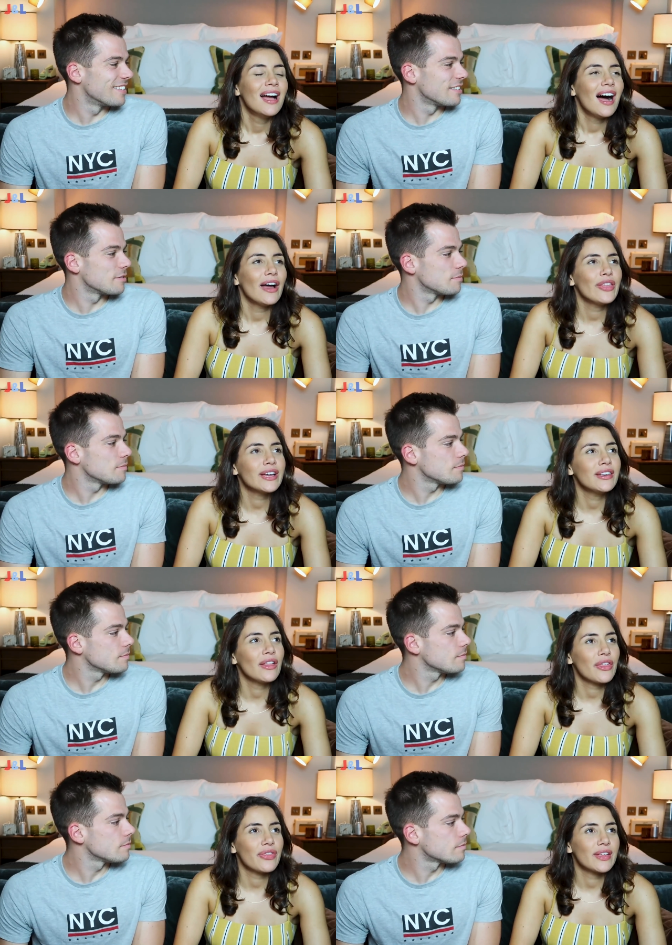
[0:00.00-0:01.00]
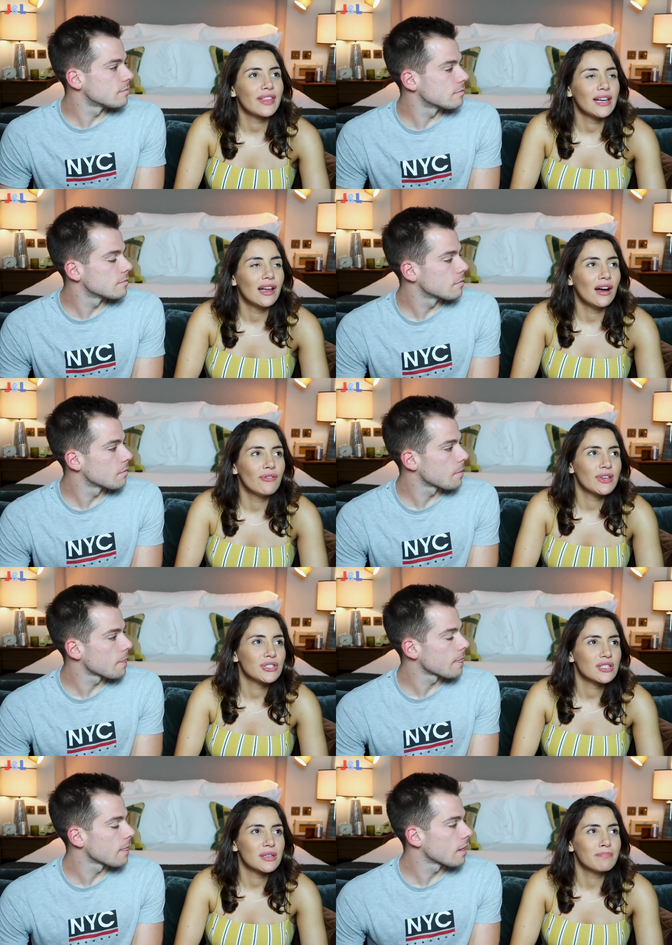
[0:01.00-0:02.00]
Speaker 1: I think another thing they love
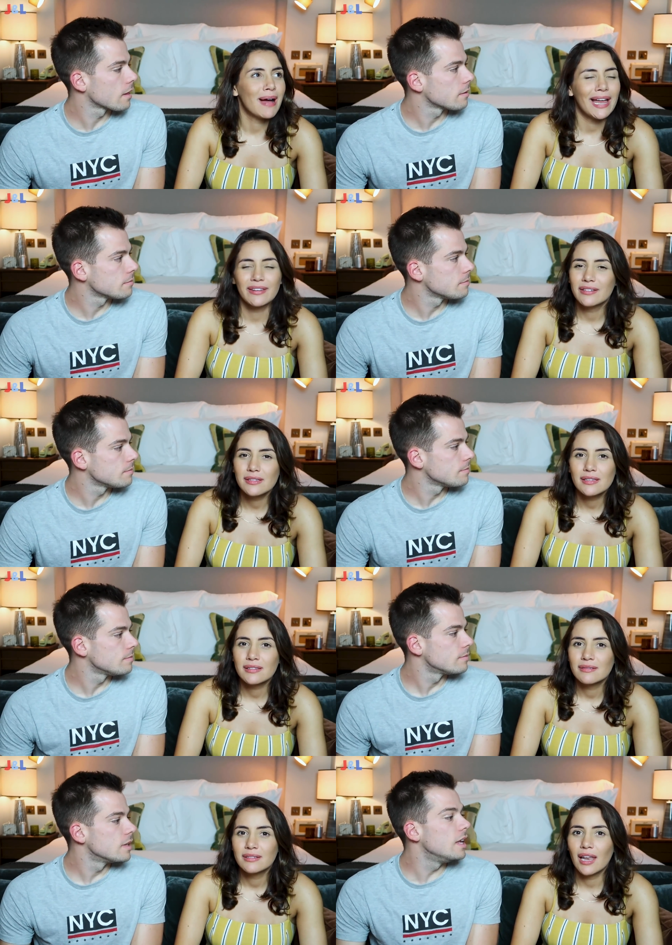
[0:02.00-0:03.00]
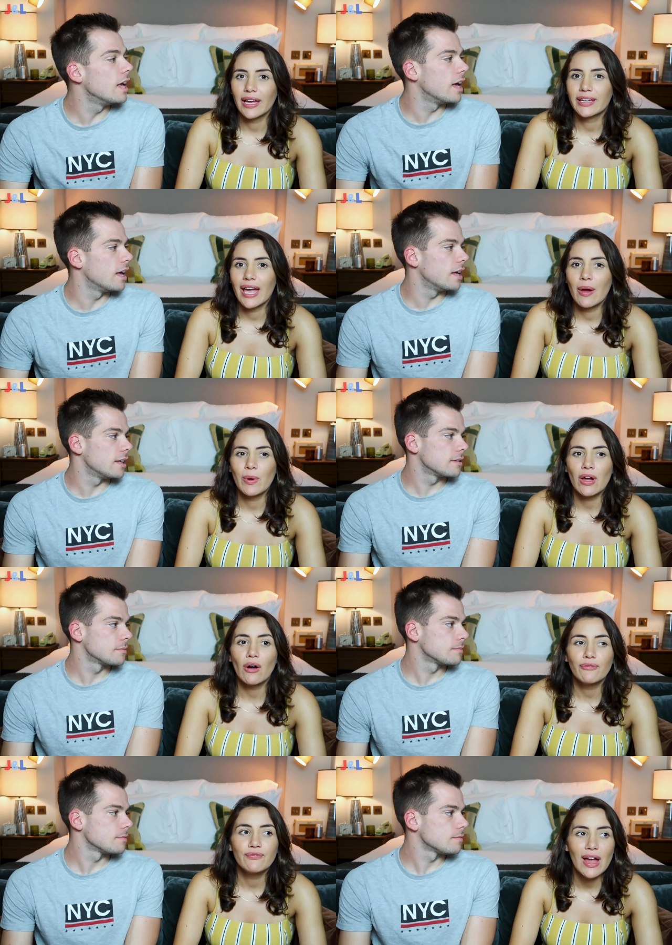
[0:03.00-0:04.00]
is just the manners. Like, yeah. we
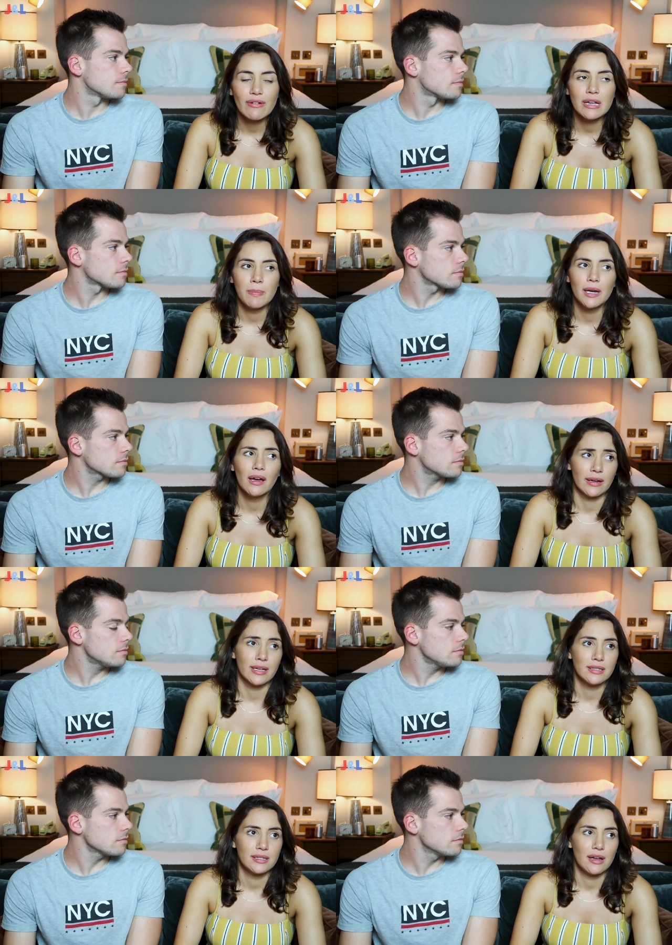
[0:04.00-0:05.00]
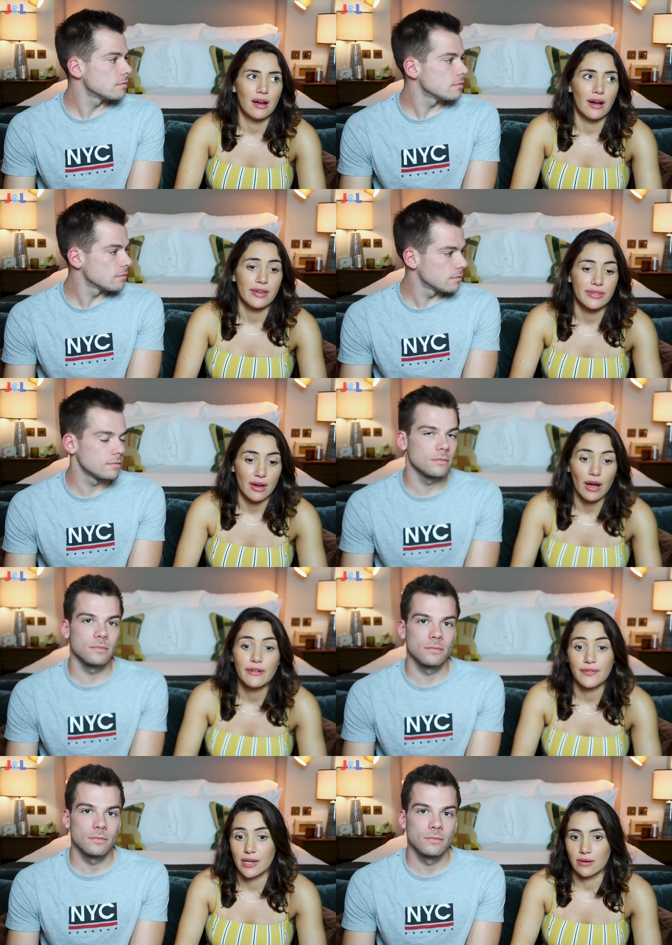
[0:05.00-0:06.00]
are very polite, I, mm.
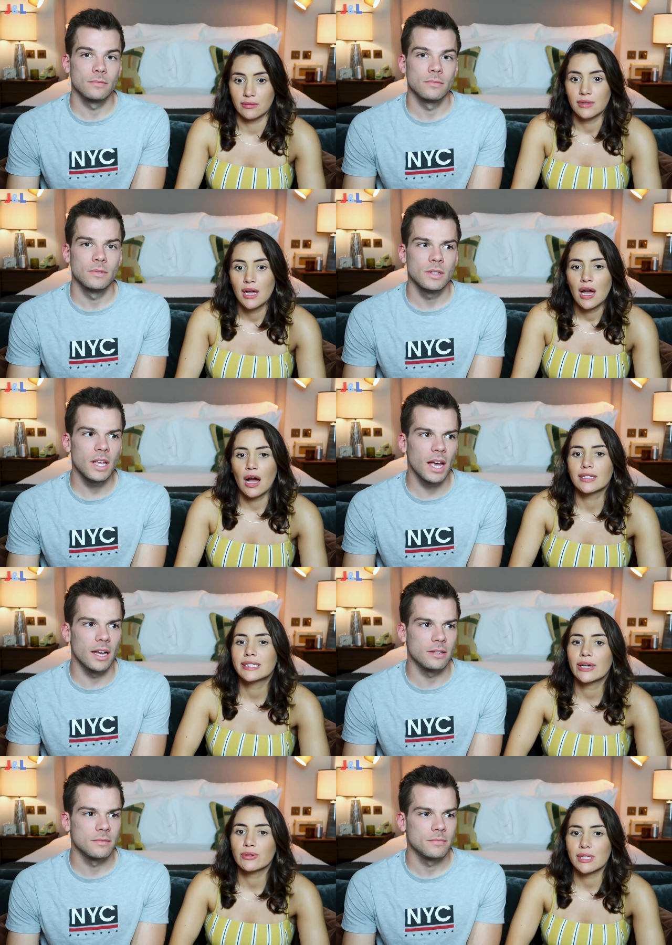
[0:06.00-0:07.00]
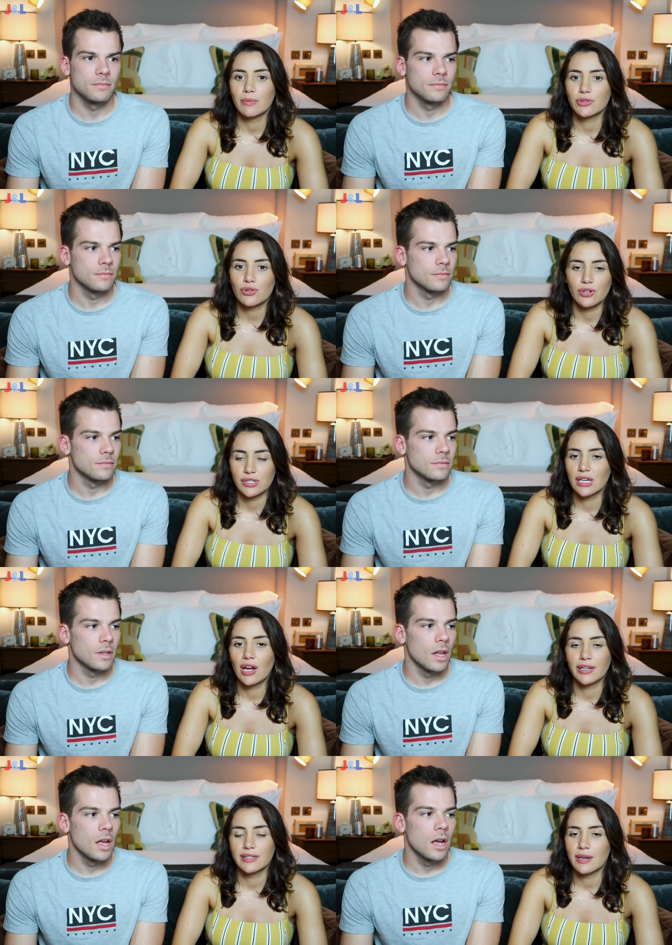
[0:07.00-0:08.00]
I feel, yeah. until someone's crossed the
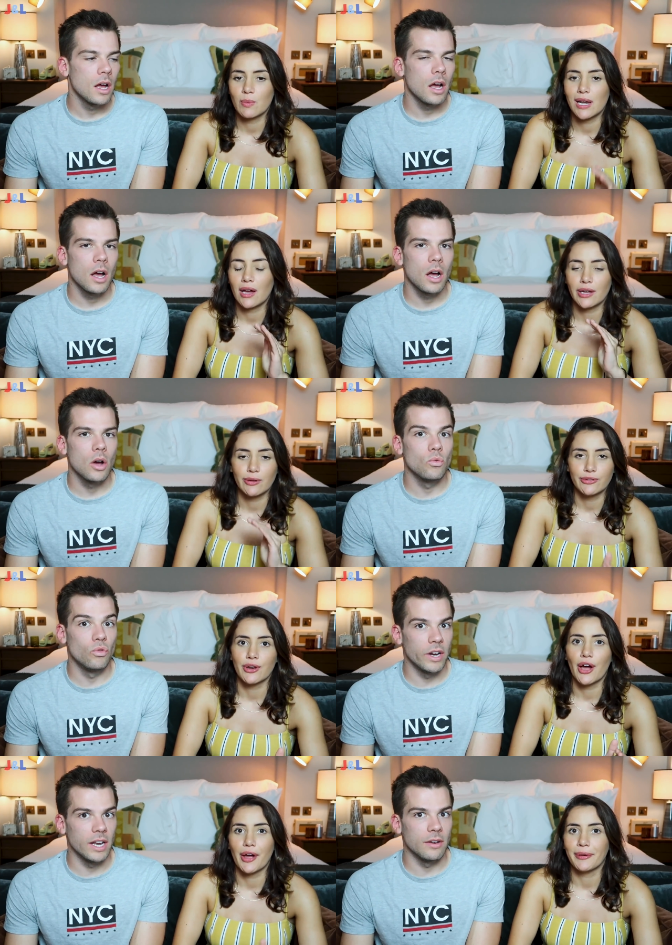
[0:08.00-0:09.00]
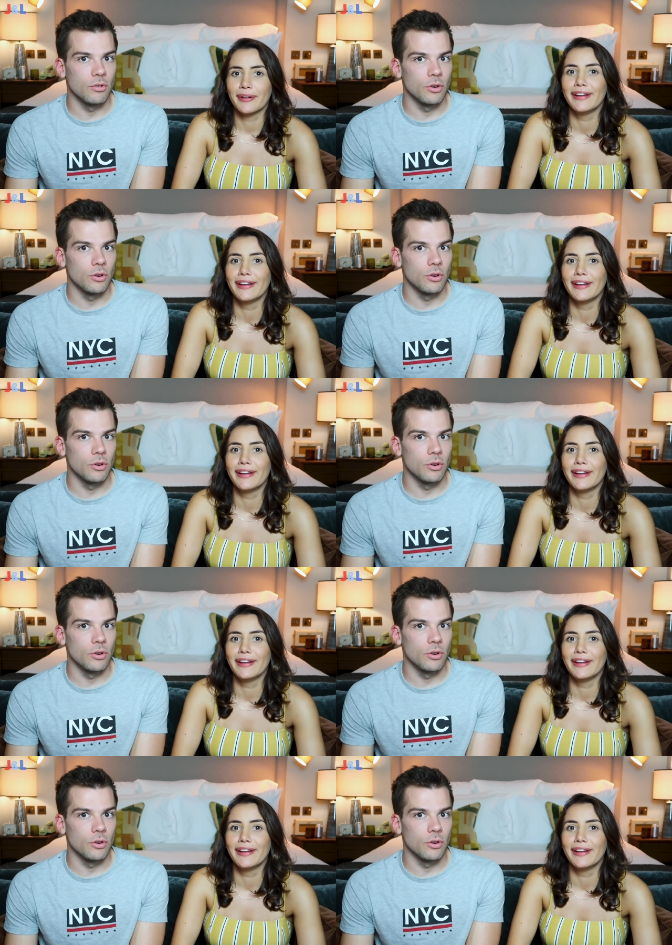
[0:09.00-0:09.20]
line and then we're like, no. Really rude.